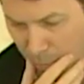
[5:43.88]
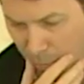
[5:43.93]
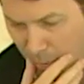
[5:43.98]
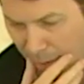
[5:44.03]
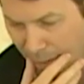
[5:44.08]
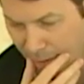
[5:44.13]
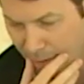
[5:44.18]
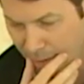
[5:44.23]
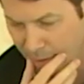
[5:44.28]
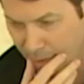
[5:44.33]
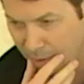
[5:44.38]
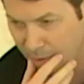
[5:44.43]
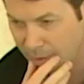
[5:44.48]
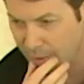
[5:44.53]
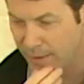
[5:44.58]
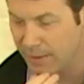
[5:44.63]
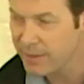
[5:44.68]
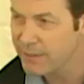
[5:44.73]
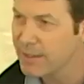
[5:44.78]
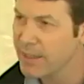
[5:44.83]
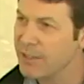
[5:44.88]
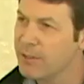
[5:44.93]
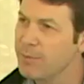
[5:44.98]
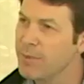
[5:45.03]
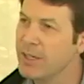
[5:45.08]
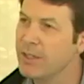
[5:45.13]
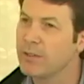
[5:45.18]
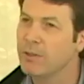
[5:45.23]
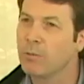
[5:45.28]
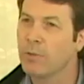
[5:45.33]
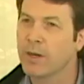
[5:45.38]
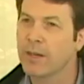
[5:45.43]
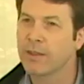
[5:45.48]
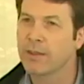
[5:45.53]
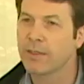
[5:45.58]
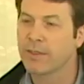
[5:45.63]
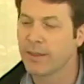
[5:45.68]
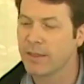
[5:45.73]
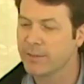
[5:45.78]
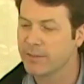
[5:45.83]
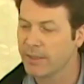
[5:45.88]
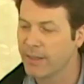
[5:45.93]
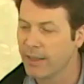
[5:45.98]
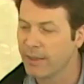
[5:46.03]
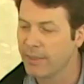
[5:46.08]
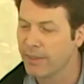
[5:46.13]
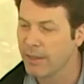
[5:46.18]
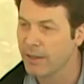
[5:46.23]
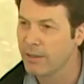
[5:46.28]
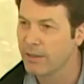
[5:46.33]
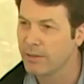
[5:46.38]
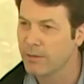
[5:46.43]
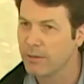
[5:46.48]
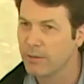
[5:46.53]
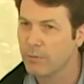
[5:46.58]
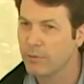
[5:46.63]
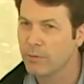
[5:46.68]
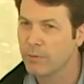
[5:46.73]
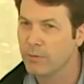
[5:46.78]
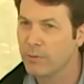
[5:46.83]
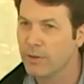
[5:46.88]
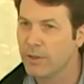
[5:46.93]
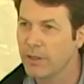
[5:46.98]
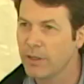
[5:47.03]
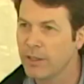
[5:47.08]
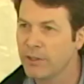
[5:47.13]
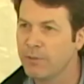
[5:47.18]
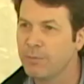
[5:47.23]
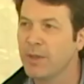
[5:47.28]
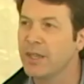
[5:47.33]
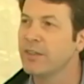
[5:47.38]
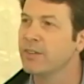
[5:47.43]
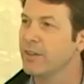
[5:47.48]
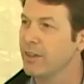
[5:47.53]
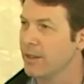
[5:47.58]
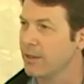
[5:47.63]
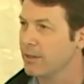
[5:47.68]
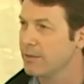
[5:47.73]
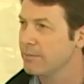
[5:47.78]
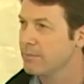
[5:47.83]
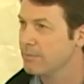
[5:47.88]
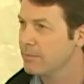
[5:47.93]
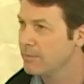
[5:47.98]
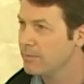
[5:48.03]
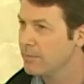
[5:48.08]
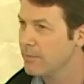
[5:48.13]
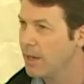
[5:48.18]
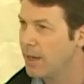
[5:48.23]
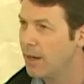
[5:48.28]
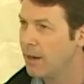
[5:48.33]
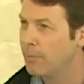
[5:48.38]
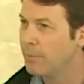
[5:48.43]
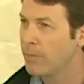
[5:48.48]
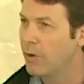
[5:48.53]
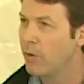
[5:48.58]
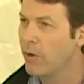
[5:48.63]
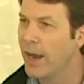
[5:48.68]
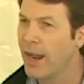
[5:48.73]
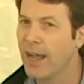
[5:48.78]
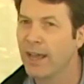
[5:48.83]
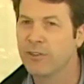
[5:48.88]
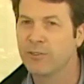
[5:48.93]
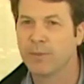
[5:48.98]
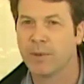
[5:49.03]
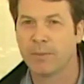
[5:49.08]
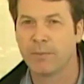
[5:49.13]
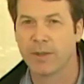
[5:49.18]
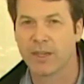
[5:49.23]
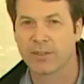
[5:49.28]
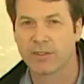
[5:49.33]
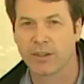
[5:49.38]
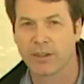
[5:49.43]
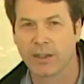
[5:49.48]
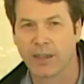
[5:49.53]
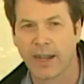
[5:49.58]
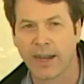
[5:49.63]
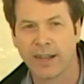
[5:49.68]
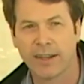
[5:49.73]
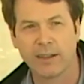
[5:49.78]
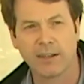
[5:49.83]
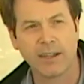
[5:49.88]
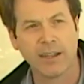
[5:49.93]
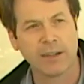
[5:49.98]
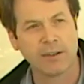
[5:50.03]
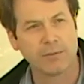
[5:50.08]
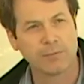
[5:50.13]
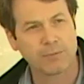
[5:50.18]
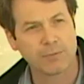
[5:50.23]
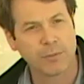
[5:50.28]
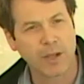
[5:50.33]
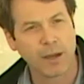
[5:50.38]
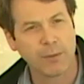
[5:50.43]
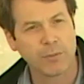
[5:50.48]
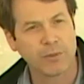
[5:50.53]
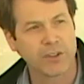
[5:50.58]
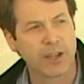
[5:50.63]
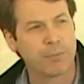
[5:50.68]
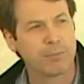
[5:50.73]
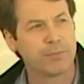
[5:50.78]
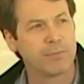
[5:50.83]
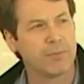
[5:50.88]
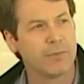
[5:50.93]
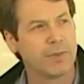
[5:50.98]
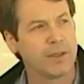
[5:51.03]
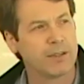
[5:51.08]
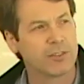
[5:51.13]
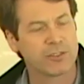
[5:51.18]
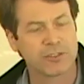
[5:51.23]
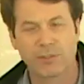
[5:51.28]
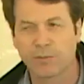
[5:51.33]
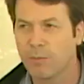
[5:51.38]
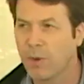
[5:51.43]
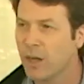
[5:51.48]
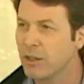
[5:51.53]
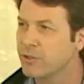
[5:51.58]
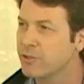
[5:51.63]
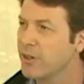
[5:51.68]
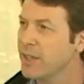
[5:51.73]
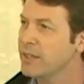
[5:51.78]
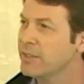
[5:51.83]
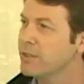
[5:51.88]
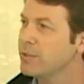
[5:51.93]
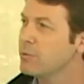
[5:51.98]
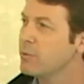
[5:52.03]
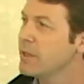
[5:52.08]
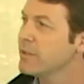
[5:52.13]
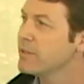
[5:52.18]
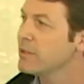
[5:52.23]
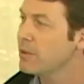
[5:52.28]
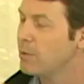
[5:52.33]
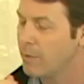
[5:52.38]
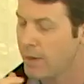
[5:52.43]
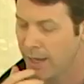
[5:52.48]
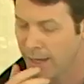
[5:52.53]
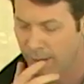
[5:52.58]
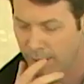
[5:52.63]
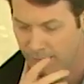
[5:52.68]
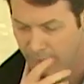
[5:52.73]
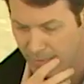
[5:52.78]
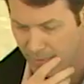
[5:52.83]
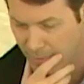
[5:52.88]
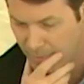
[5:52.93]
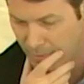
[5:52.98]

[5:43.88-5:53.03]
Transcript: But this gets me to one of the things that I think is missing, um, or has been missing. And I, it comes up in small traces once in a while,